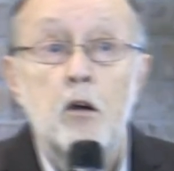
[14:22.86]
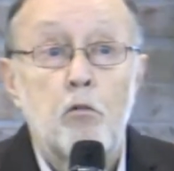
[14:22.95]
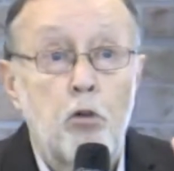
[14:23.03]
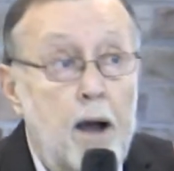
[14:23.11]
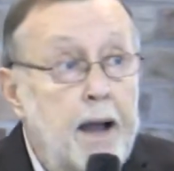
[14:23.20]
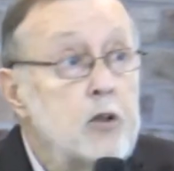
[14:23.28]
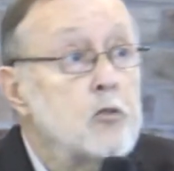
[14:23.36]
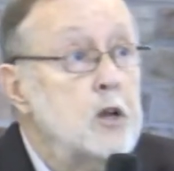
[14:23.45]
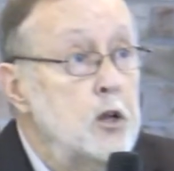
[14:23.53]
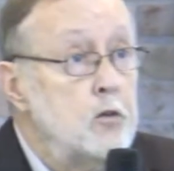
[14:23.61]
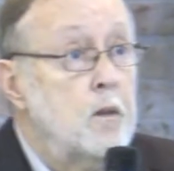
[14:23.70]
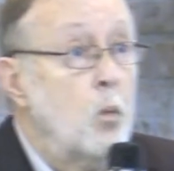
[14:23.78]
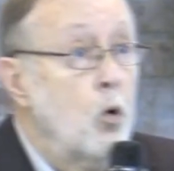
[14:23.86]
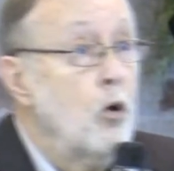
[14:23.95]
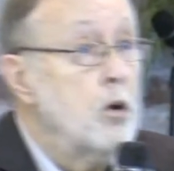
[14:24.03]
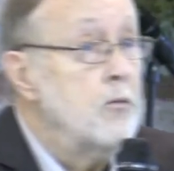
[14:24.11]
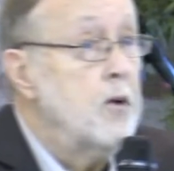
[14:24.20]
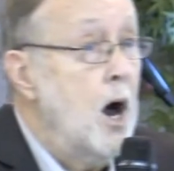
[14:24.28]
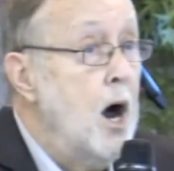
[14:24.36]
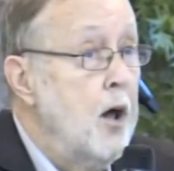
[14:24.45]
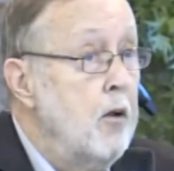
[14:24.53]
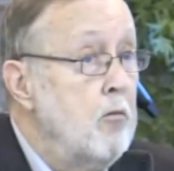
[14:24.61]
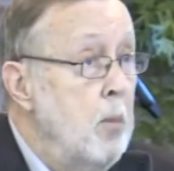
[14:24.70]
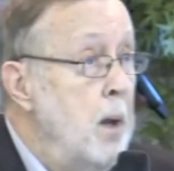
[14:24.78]
Christ is the Word of
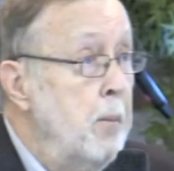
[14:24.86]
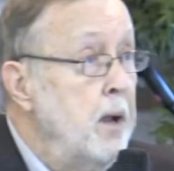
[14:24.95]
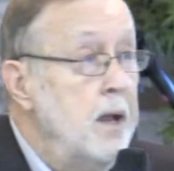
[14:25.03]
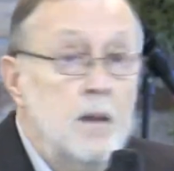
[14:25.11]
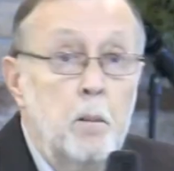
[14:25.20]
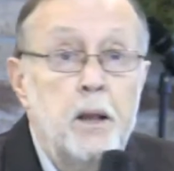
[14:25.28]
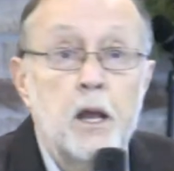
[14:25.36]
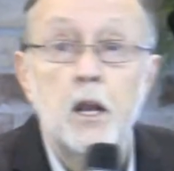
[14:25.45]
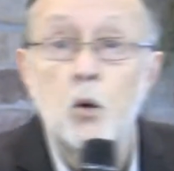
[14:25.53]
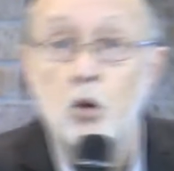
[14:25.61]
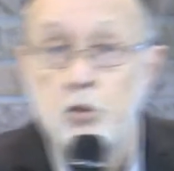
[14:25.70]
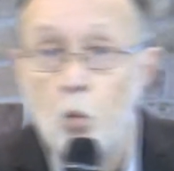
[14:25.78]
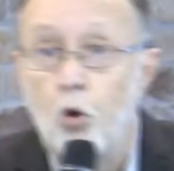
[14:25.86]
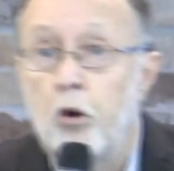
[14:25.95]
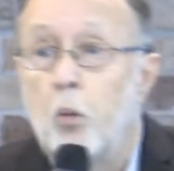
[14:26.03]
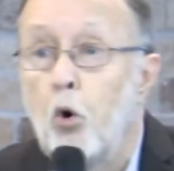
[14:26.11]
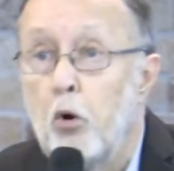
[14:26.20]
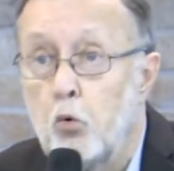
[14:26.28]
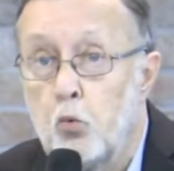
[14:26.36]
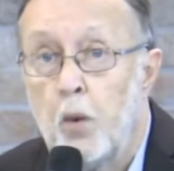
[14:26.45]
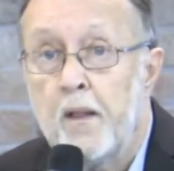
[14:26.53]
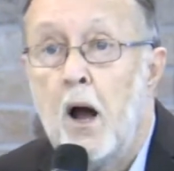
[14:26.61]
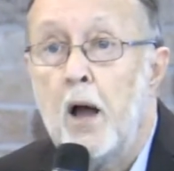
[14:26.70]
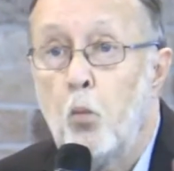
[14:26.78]
God. Remember, in the beginning was the Word, and the Word was
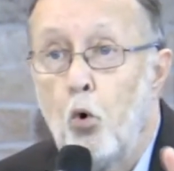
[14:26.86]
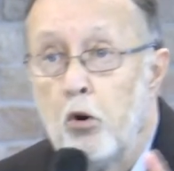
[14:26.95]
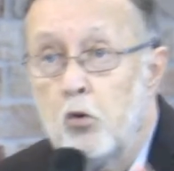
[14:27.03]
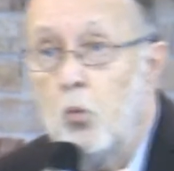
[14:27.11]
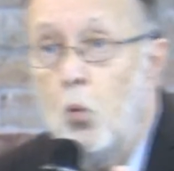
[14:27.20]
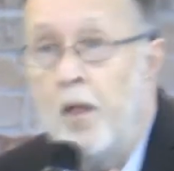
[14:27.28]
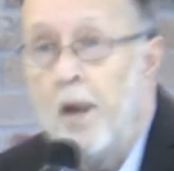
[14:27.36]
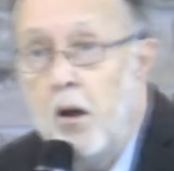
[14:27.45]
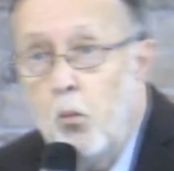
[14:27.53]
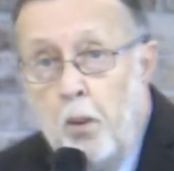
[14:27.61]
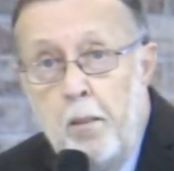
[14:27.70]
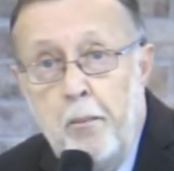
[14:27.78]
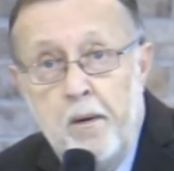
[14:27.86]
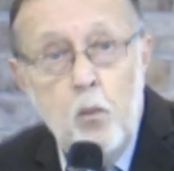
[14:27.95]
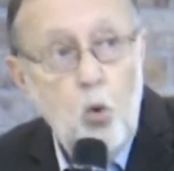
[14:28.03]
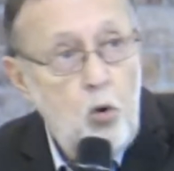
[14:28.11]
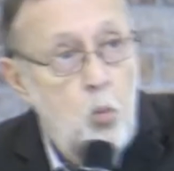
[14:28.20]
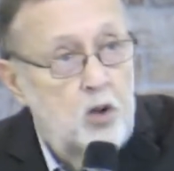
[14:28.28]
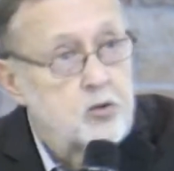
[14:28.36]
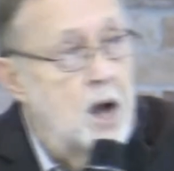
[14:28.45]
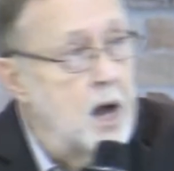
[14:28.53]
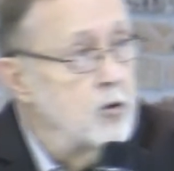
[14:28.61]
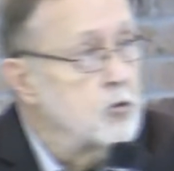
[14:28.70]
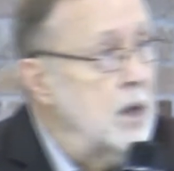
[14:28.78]
with God. Remember, the Word was God, and the